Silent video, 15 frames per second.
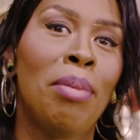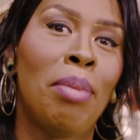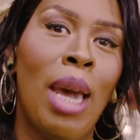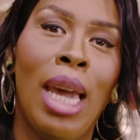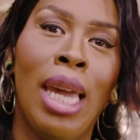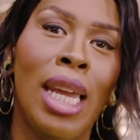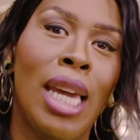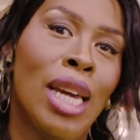
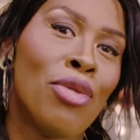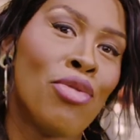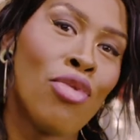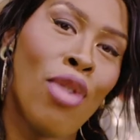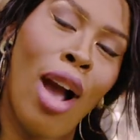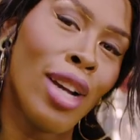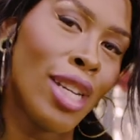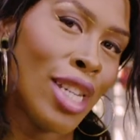painting, and
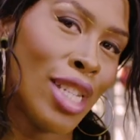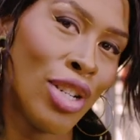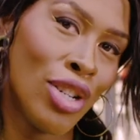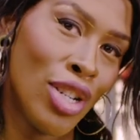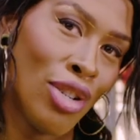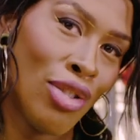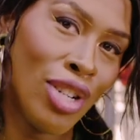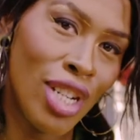rocking your
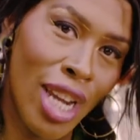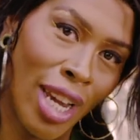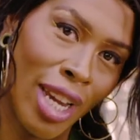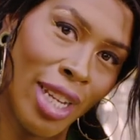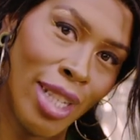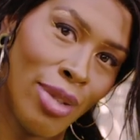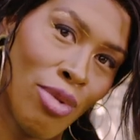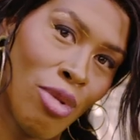new
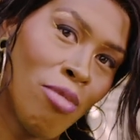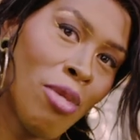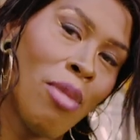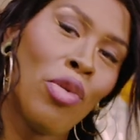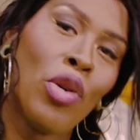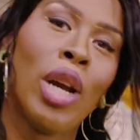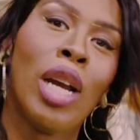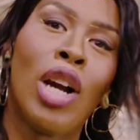shades,
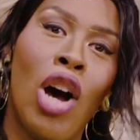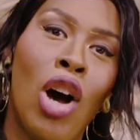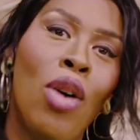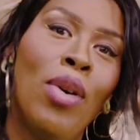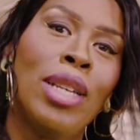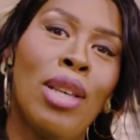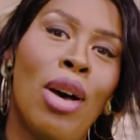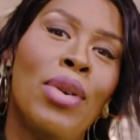remembering
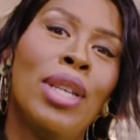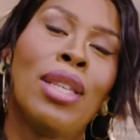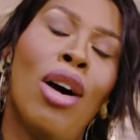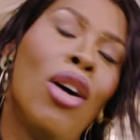always, always,